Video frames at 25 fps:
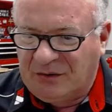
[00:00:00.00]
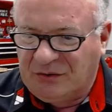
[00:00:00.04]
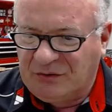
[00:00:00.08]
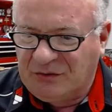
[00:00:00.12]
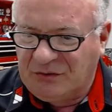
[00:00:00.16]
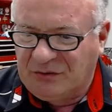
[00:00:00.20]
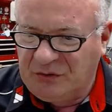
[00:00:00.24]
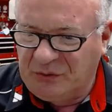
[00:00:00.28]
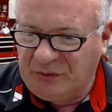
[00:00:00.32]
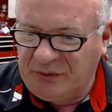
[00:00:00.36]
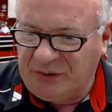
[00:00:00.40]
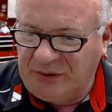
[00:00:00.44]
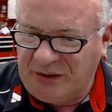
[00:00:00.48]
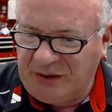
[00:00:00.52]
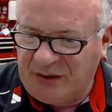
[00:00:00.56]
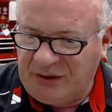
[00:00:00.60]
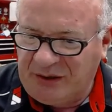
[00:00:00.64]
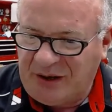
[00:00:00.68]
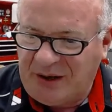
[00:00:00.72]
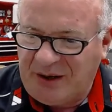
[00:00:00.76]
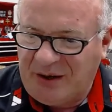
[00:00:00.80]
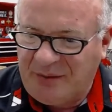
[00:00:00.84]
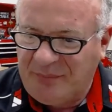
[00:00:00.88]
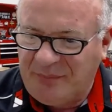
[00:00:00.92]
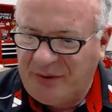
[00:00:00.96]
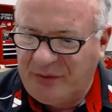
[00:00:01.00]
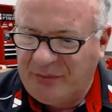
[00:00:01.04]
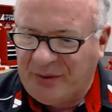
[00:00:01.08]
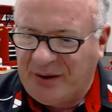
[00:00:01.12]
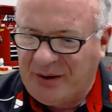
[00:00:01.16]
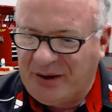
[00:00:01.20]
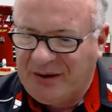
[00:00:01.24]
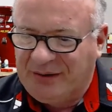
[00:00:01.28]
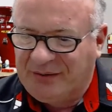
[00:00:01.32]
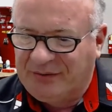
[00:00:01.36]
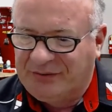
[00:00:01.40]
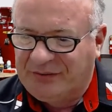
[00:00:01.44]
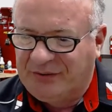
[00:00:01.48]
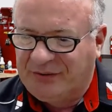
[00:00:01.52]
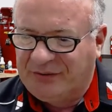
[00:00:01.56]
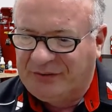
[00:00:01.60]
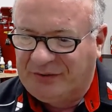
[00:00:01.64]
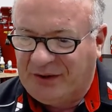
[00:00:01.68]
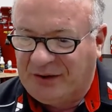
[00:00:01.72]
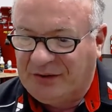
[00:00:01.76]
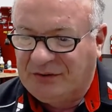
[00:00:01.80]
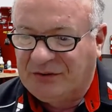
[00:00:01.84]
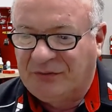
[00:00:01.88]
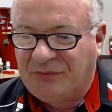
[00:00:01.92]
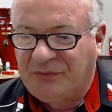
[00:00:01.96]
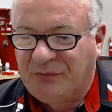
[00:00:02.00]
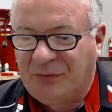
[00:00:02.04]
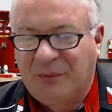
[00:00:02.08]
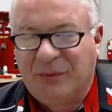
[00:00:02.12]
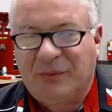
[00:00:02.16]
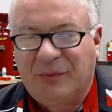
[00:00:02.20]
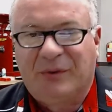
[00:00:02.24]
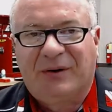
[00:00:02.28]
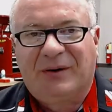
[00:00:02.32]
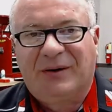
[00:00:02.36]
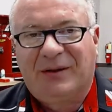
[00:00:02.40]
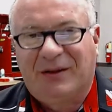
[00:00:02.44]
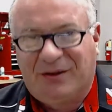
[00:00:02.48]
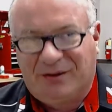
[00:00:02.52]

Julian, I've been riding since the age of four.